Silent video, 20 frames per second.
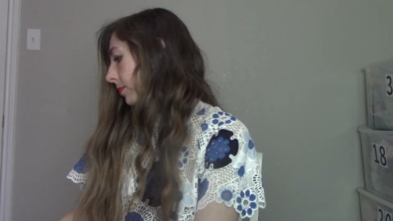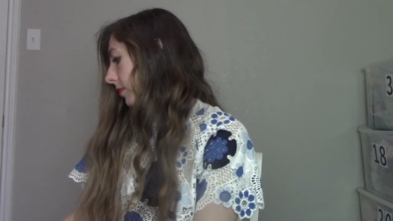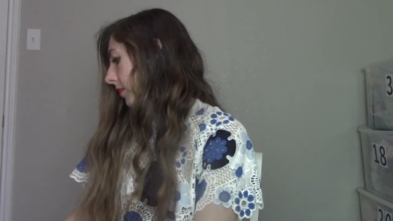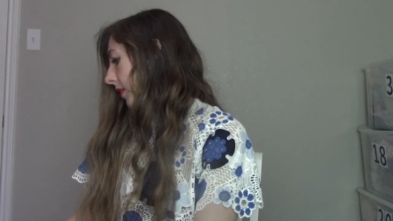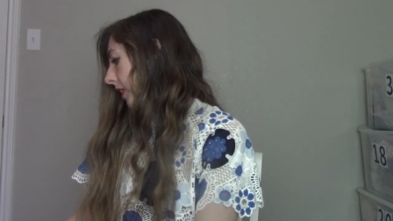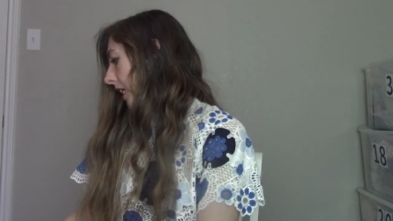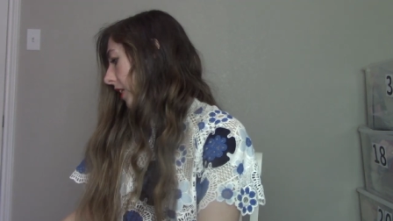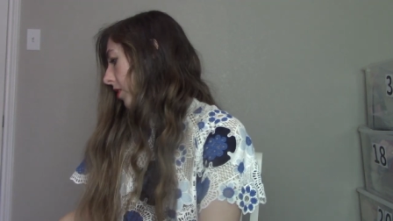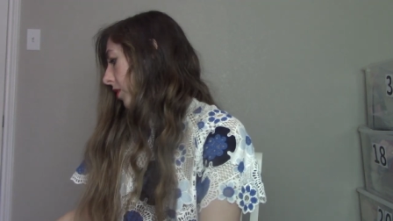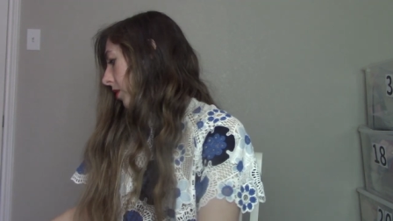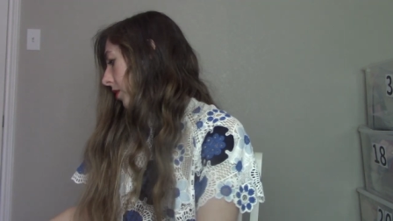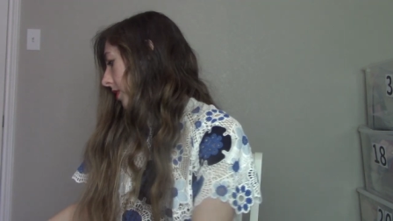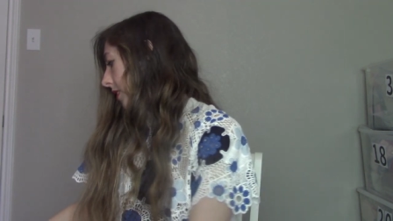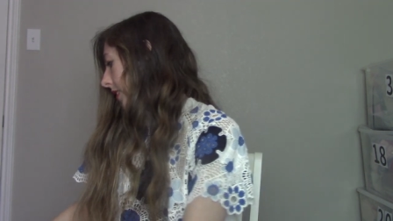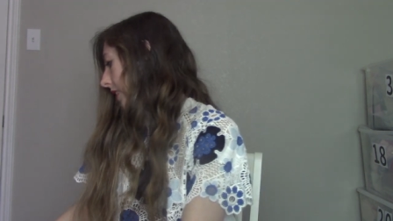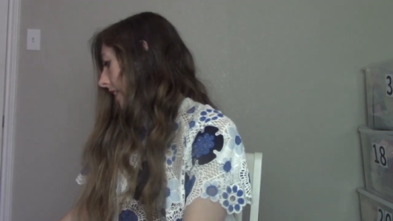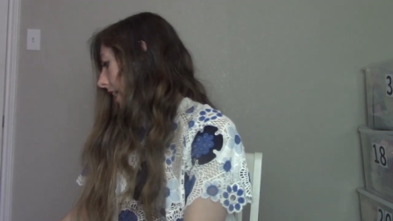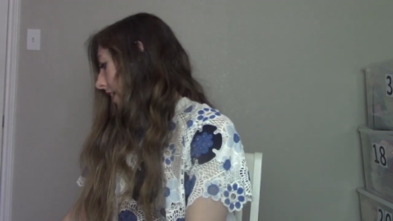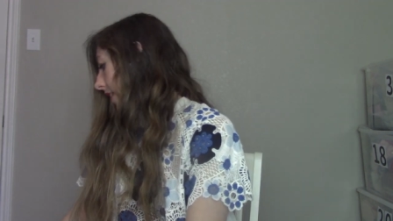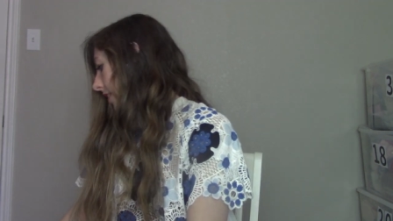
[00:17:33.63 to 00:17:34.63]
They don't
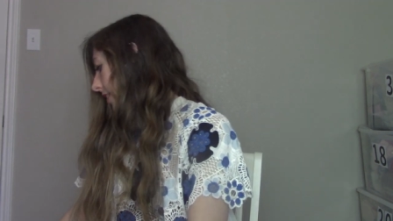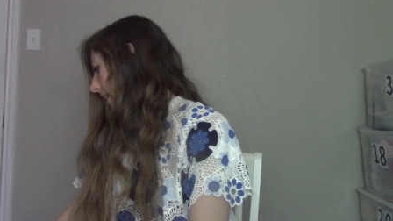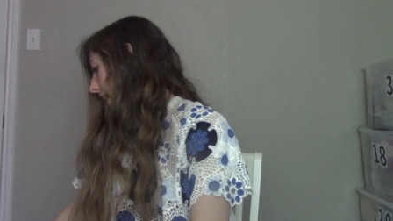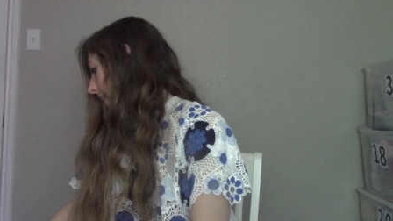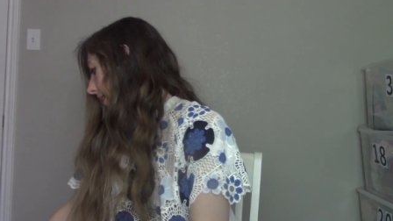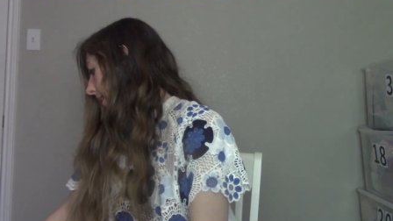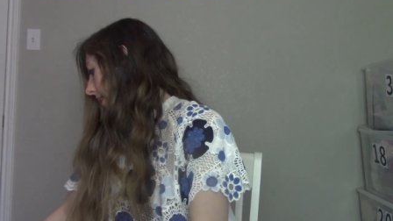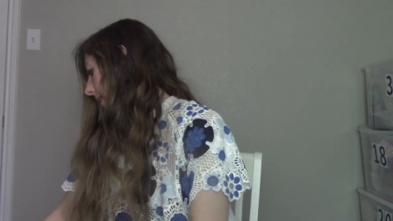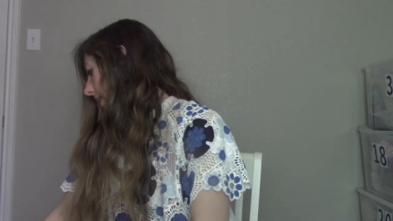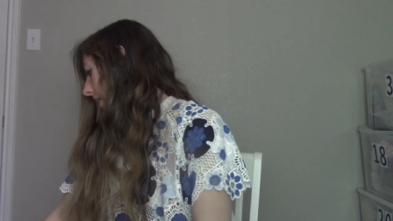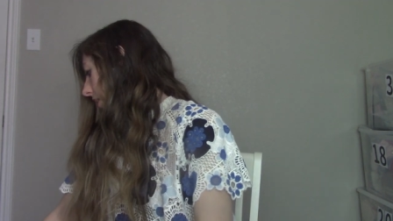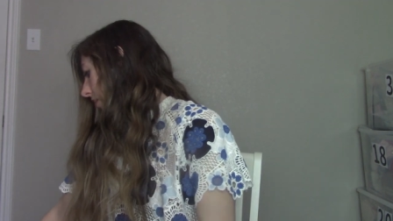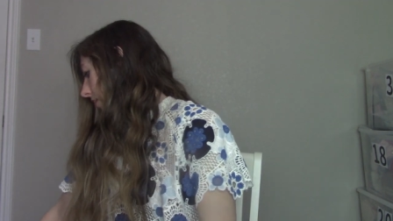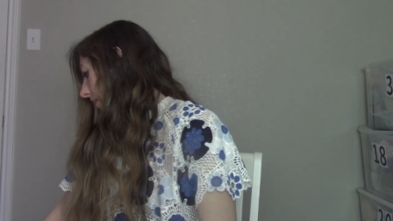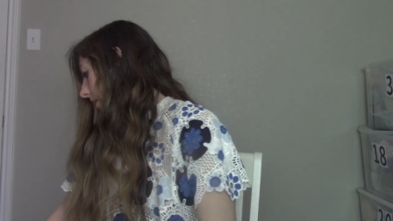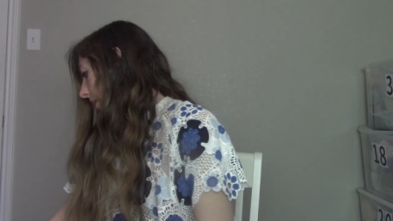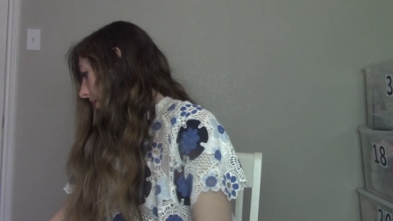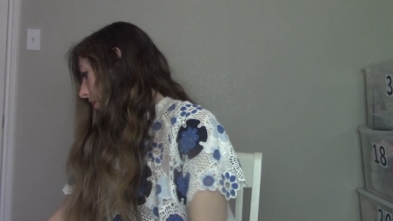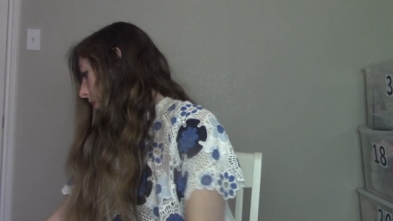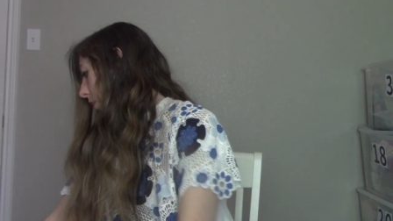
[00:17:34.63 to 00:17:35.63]
set, tend to sell
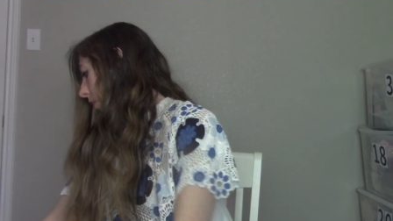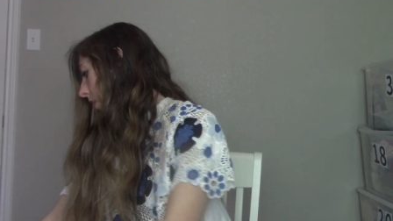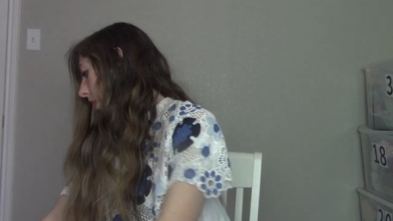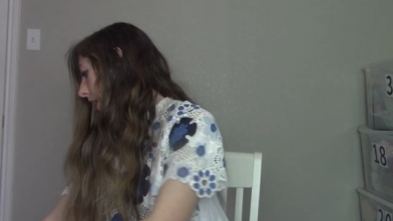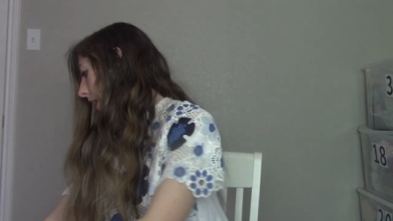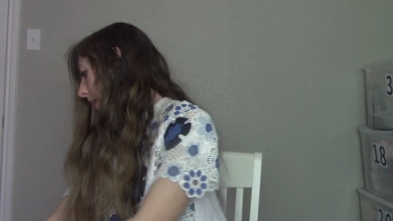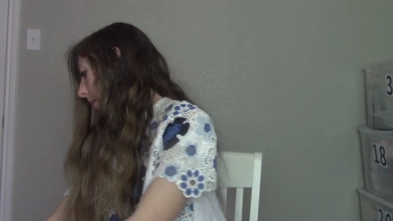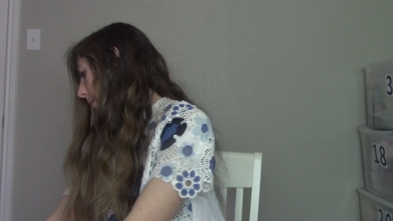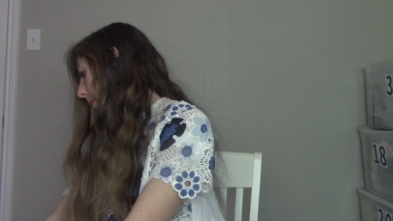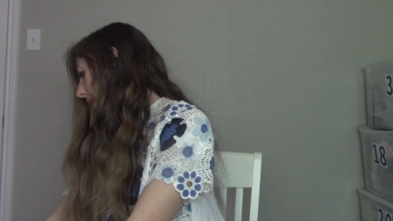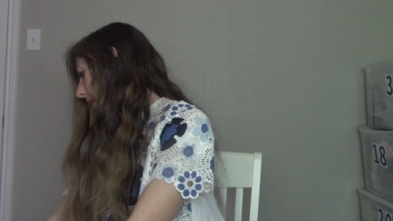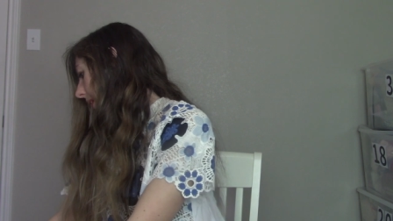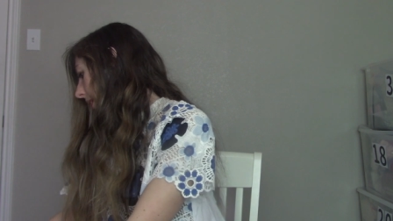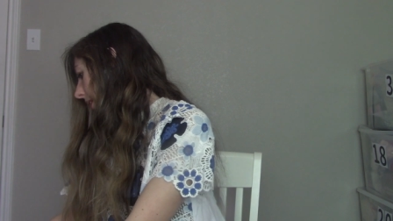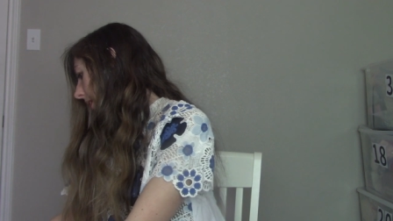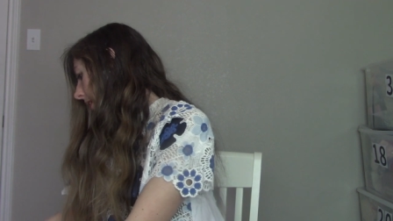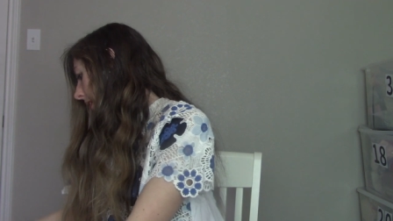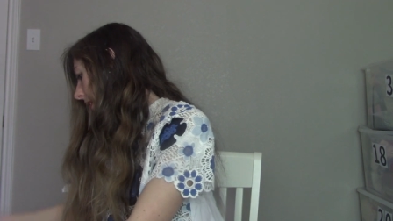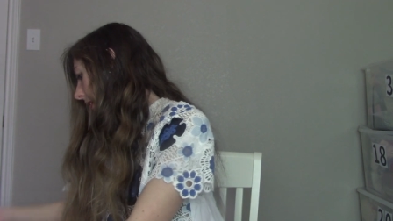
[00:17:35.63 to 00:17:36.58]
for a whole lot, but